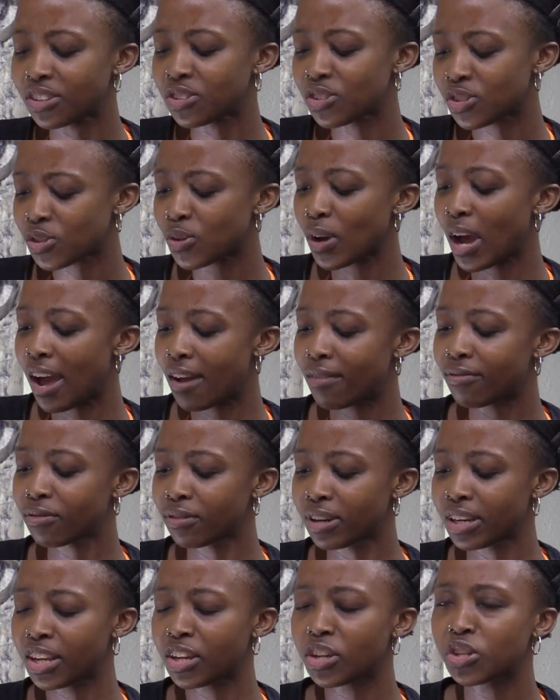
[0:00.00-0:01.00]
So I've
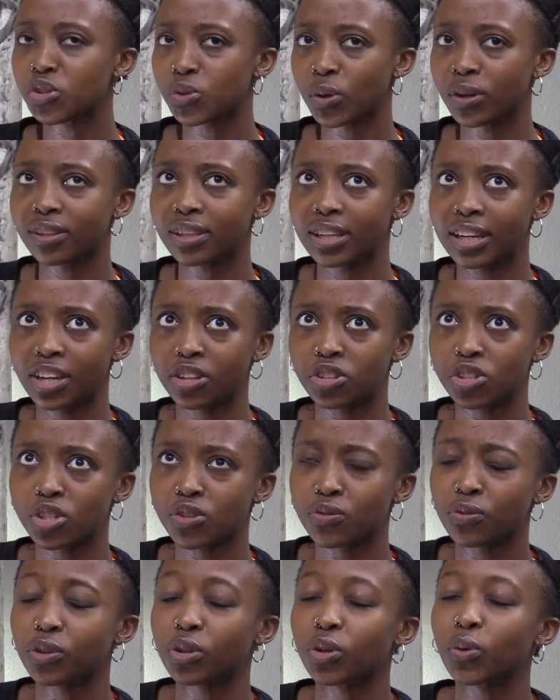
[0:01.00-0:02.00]
really enjoyed the lectures
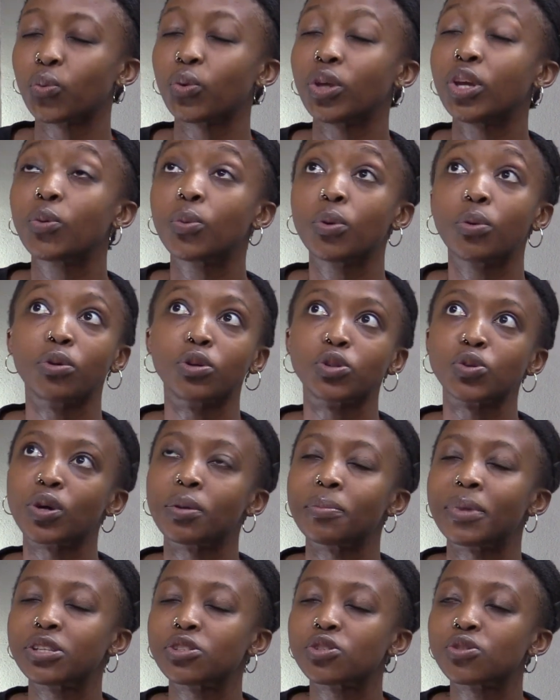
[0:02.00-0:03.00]
for the week. We were talking
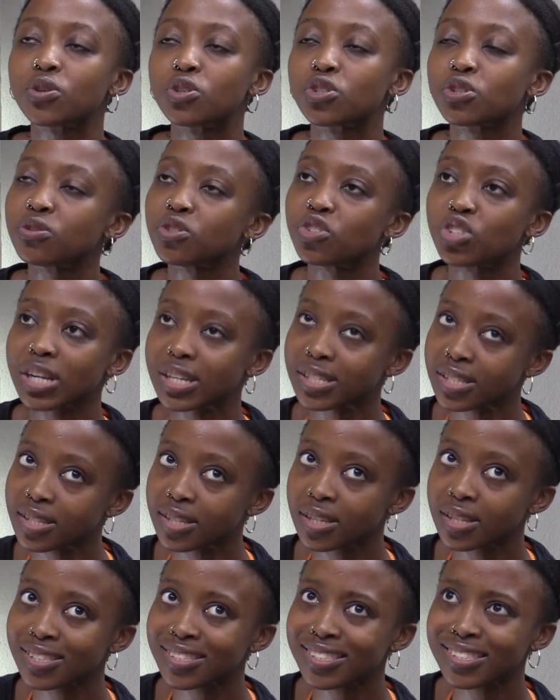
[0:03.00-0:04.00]
about social
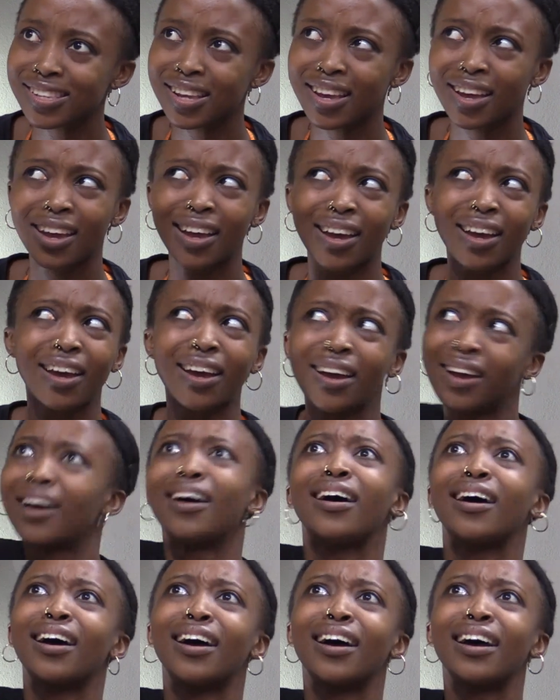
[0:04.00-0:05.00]
justice.
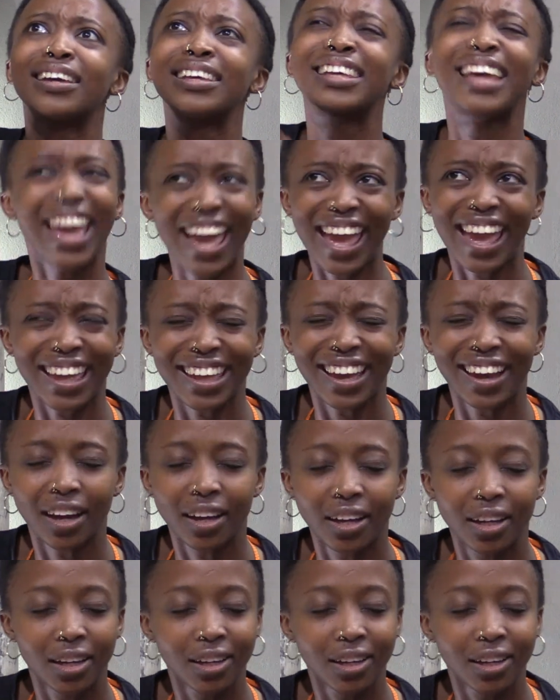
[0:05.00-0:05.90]
Yay.